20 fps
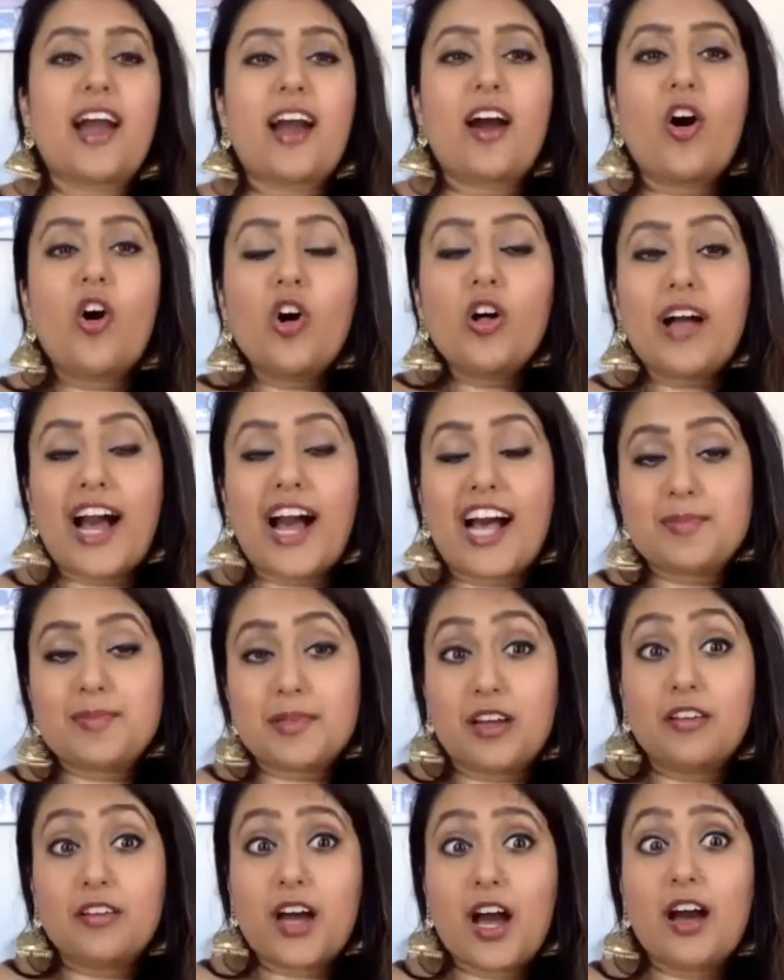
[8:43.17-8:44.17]
whole aspect
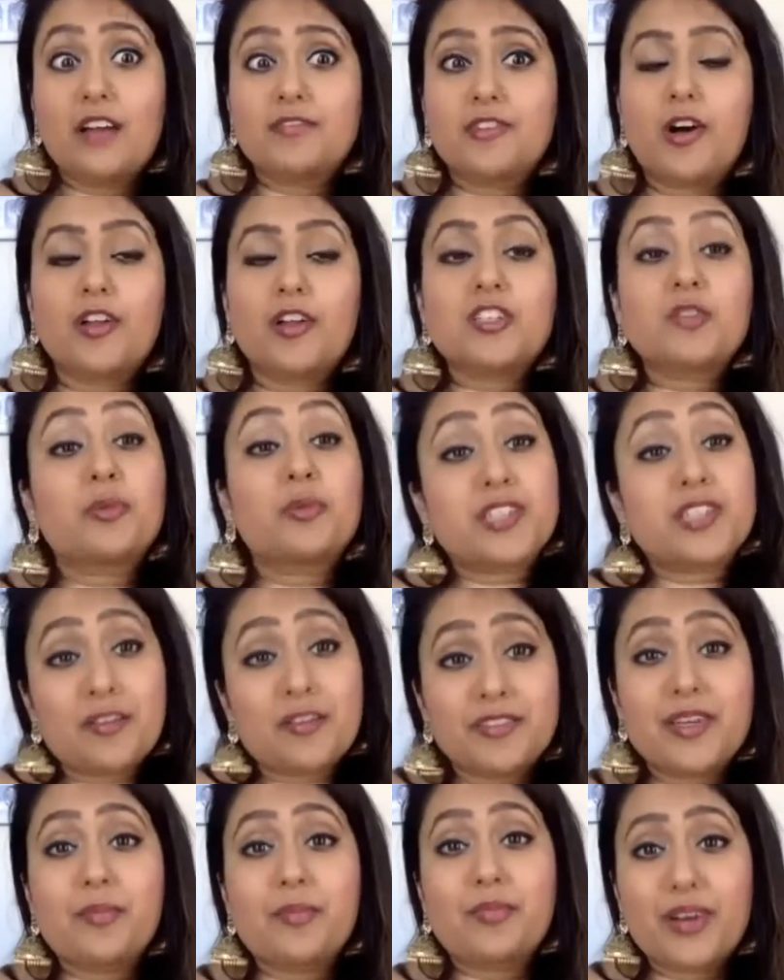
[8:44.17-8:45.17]
of, of, culture was definitely
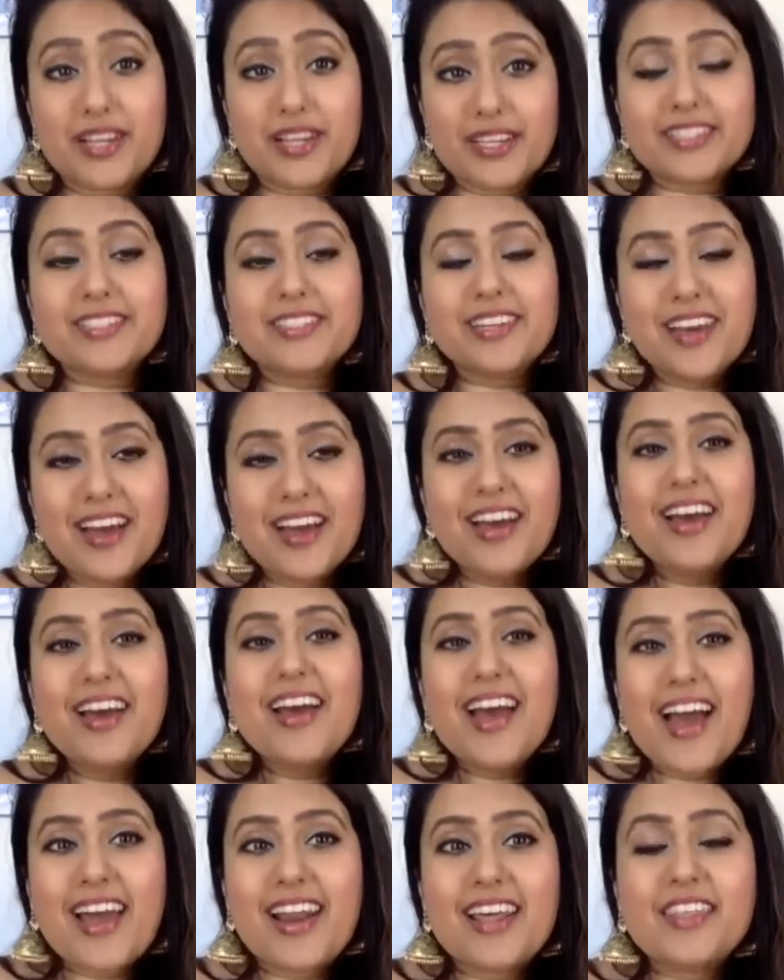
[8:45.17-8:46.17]
embraced
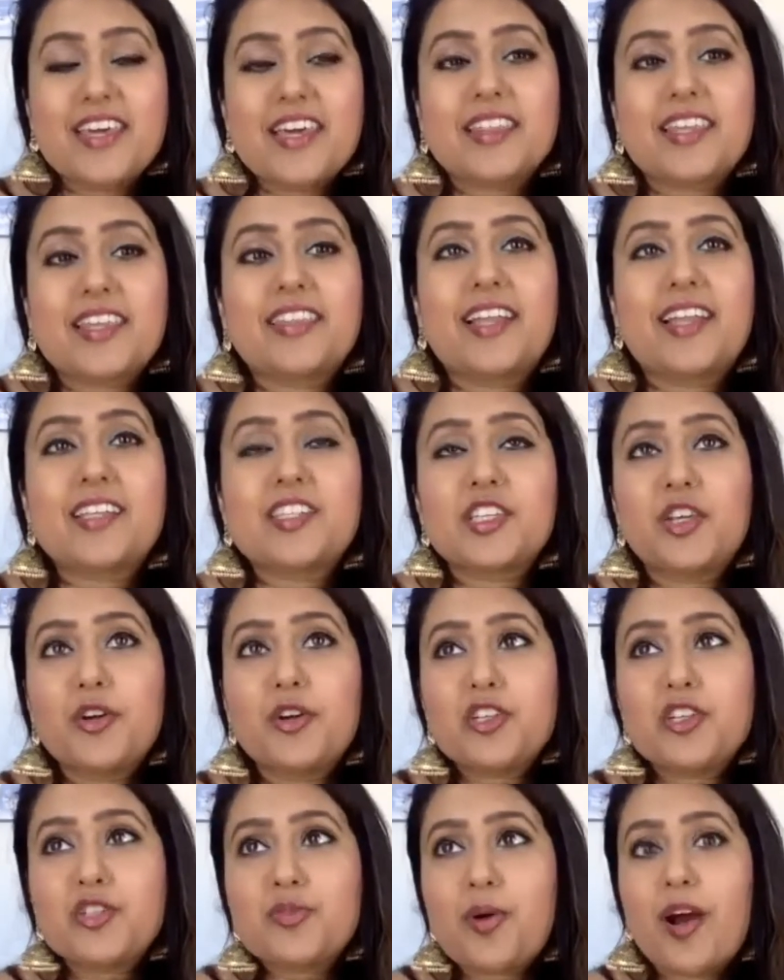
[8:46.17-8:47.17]
and i think that that's a huge
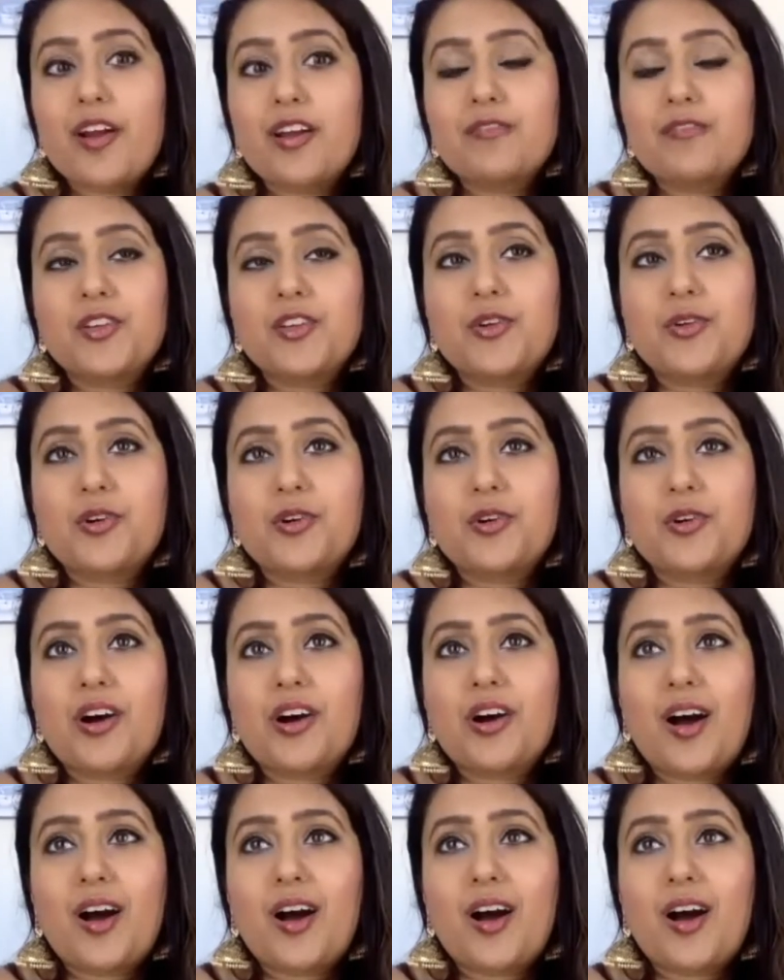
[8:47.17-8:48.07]
part of you know um,